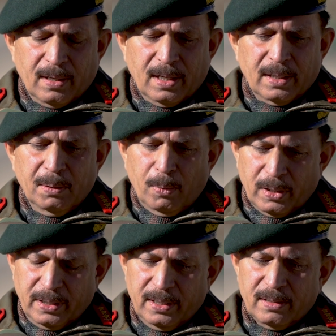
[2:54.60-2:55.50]
And the
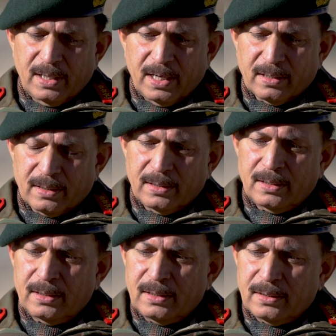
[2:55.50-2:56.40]
important thing is that
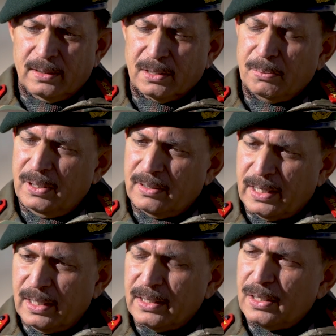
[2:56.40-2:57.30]
uh, it has been
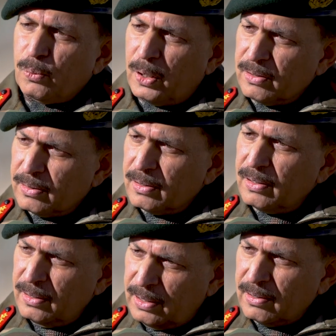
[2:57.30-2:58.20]
decided that once
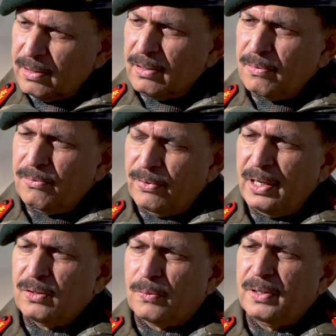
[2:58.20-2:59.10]
this
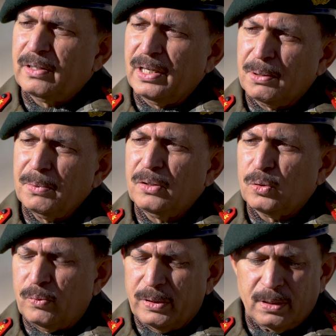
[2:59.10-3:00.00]
phase of disengagement is
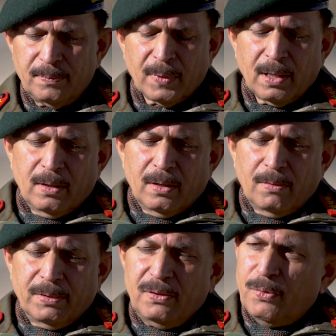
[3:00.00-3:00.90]
over,
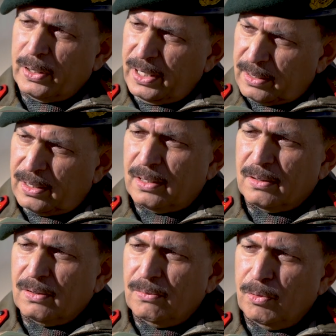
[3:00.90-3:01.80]
Within 48
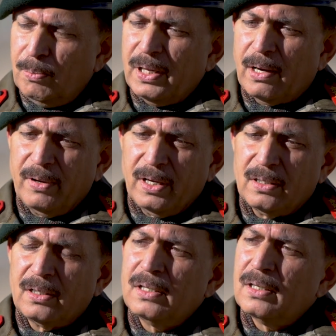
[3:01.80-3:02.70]
hours, we'll be
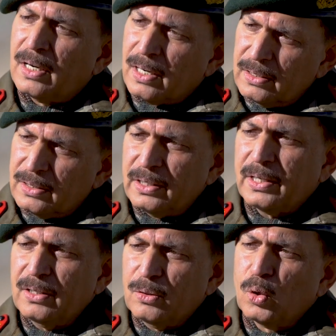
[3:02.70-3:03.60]
having uh, another, the
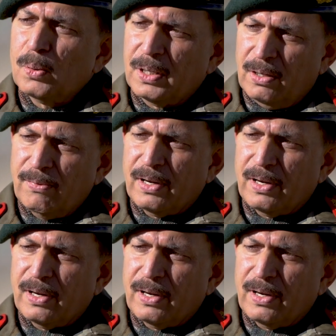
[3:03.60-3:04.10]
10th Corps level